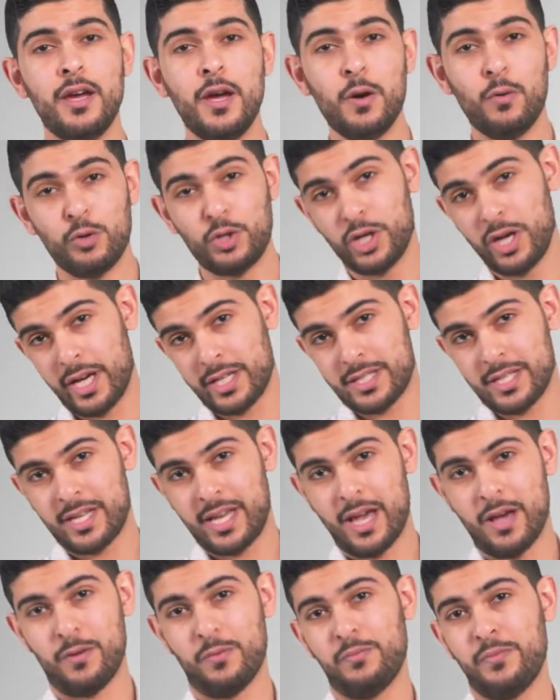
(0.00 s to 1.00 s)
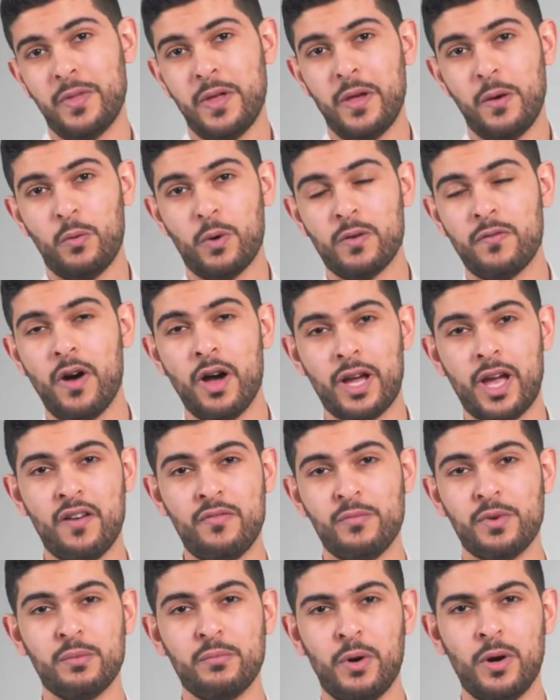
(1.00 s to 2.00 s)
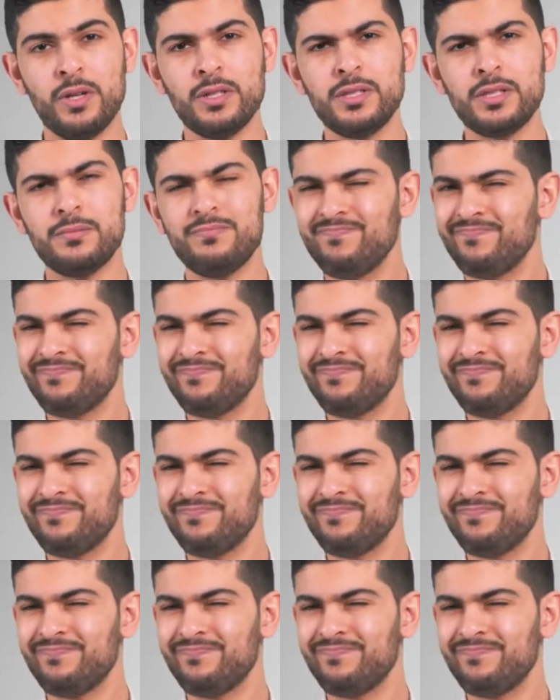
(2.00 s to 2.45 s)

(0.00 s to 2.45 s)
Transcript: would you like to get one of our government bonds?